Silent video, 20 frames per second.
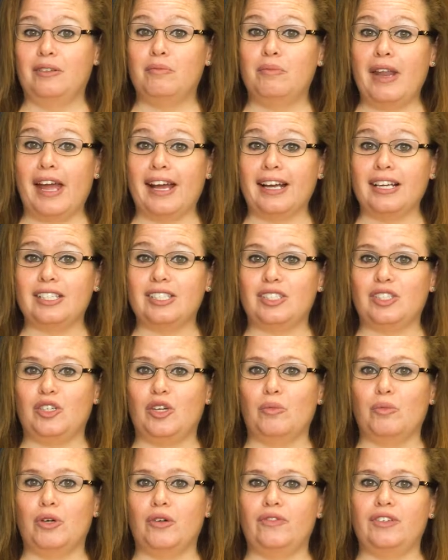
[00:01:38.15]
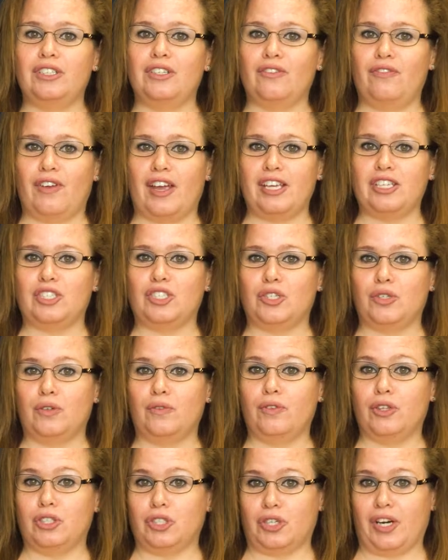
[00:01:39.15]
Next, you'll move into phase 2
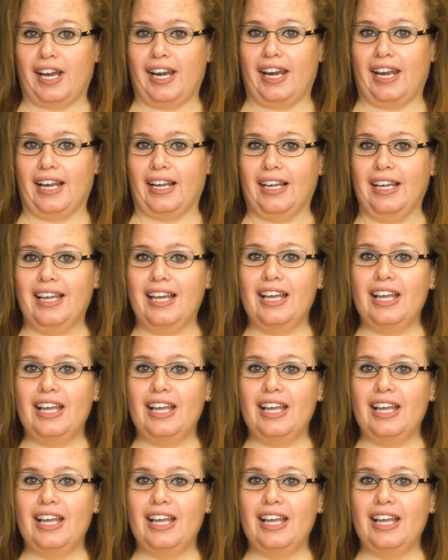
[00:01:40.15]
of the training.